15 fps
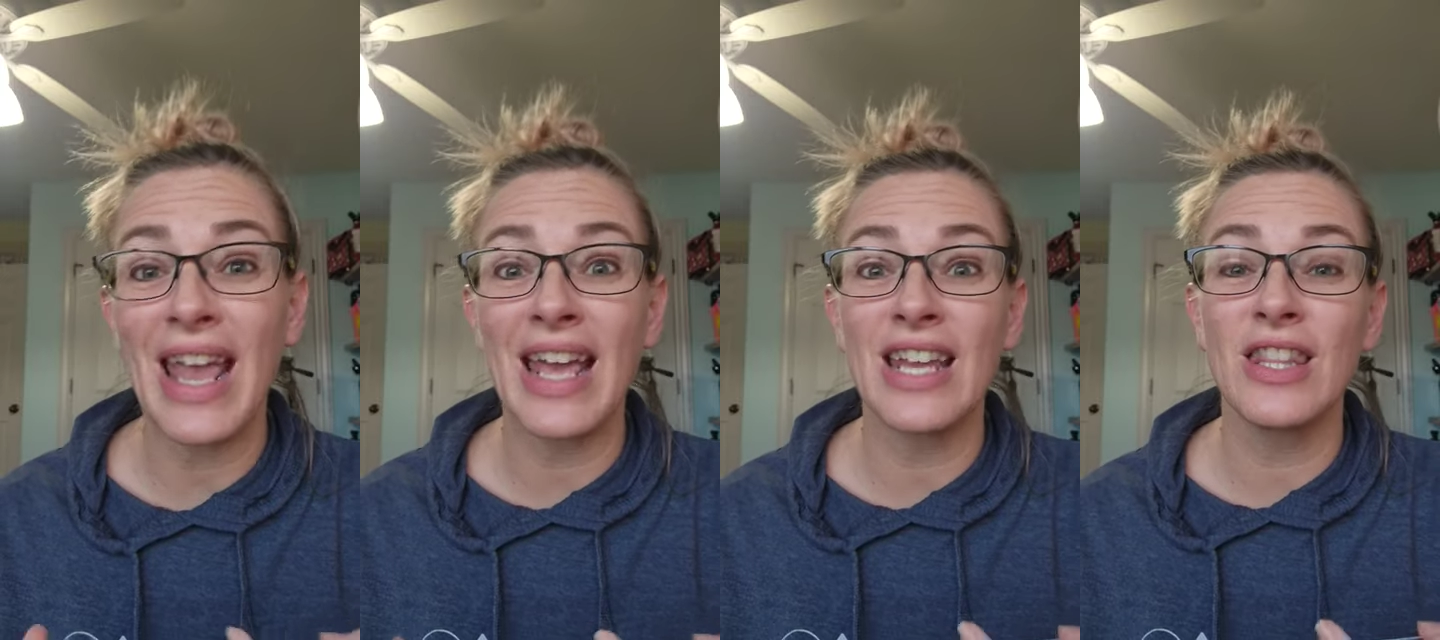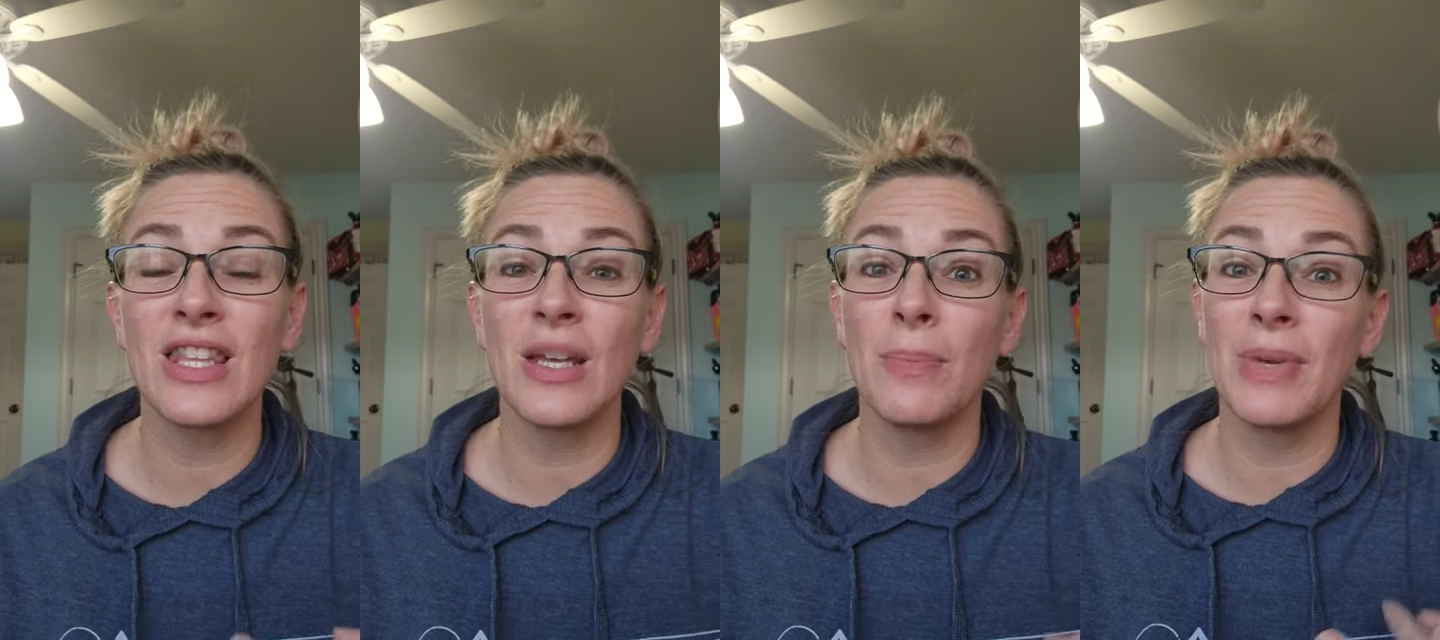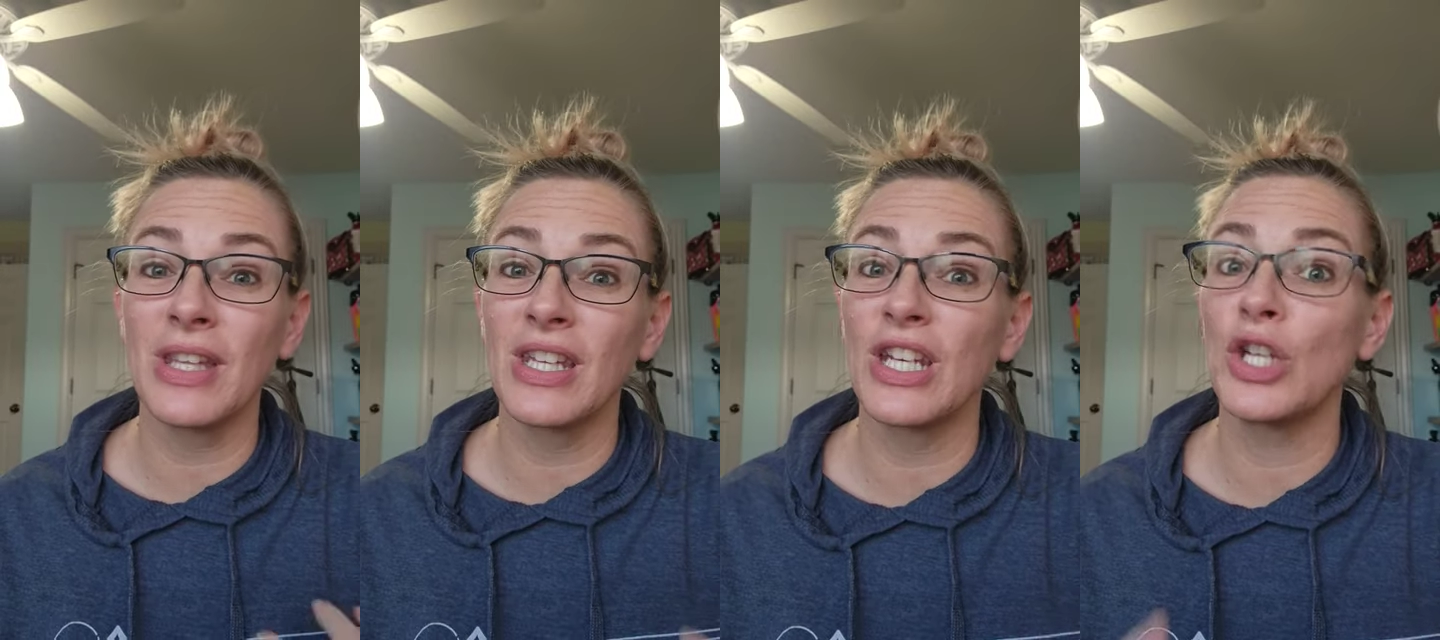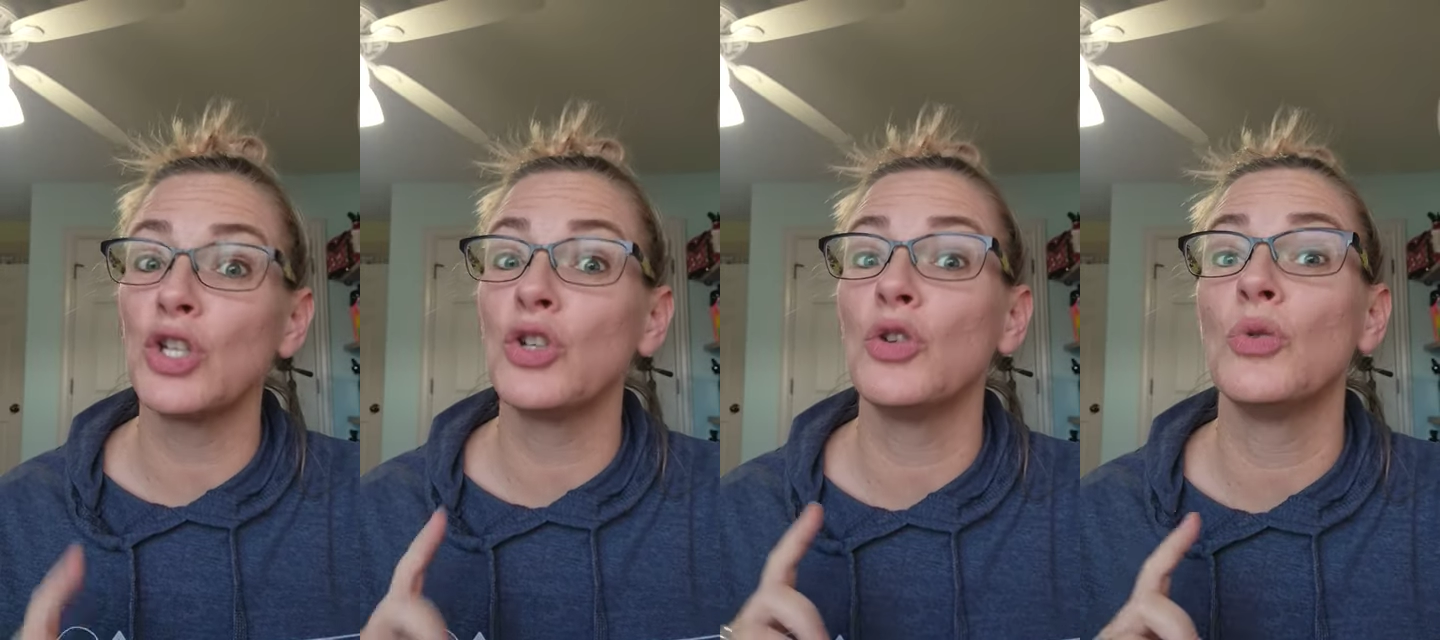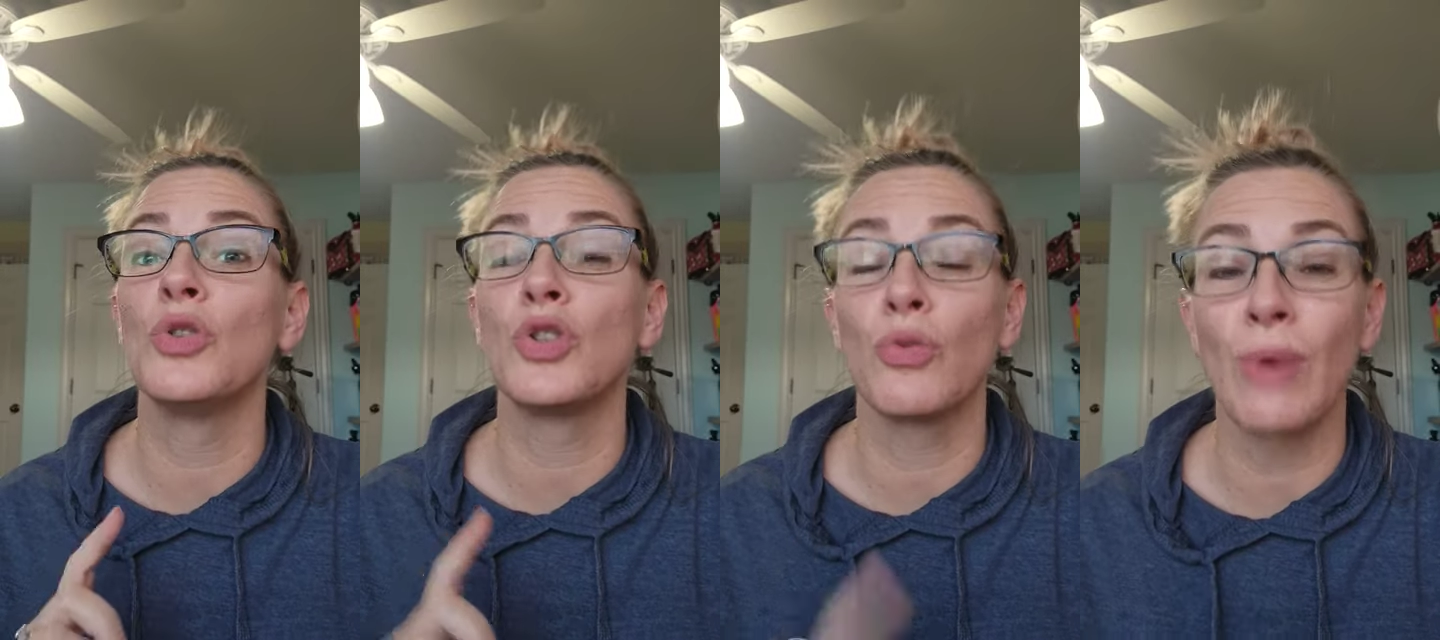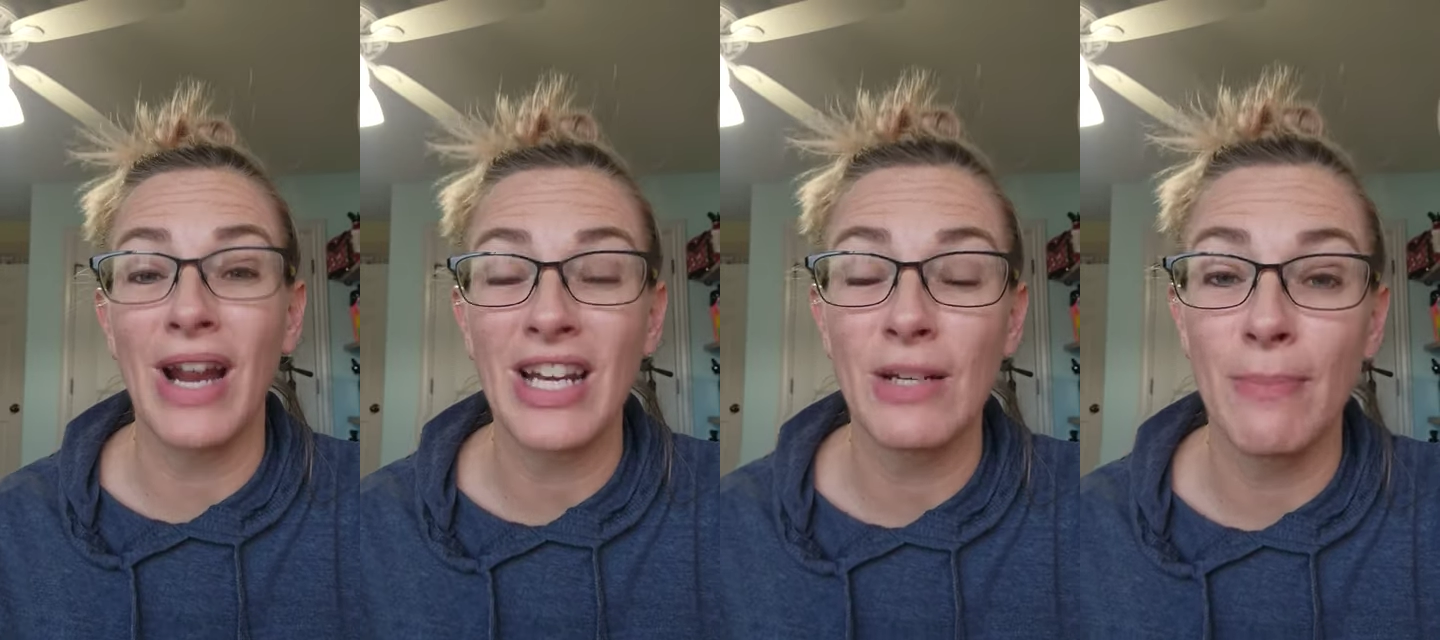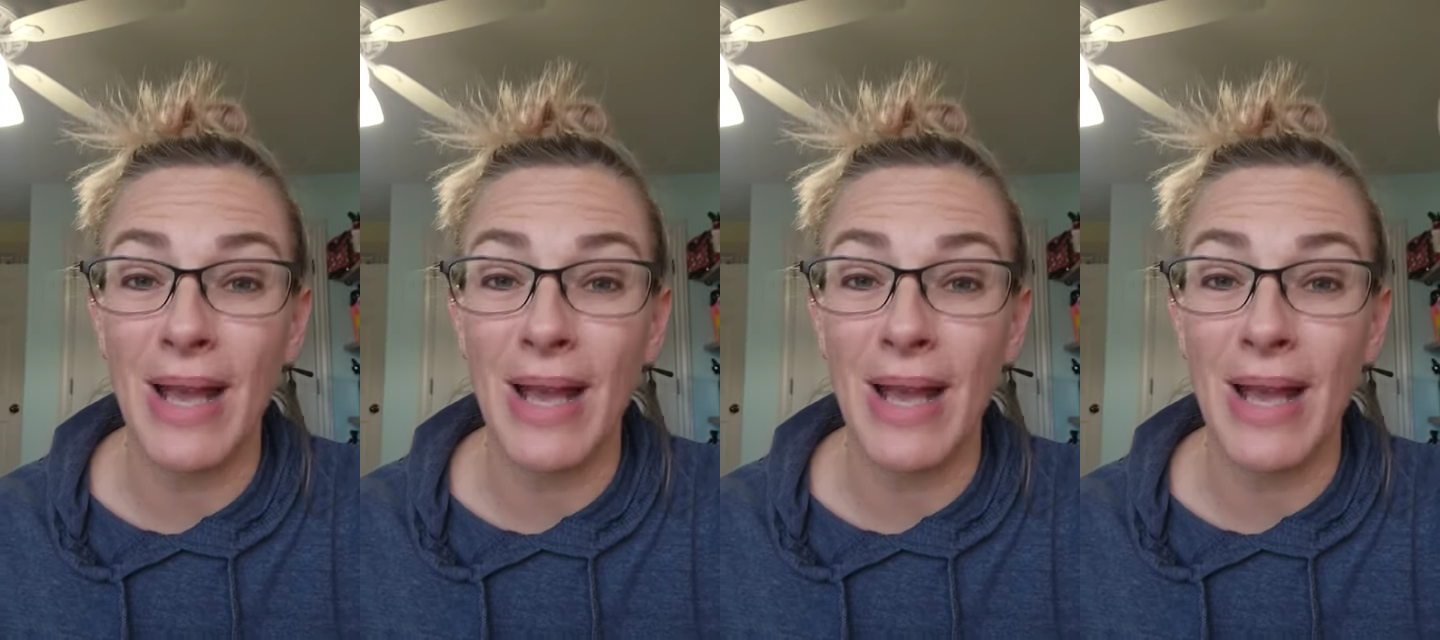and the ability to direct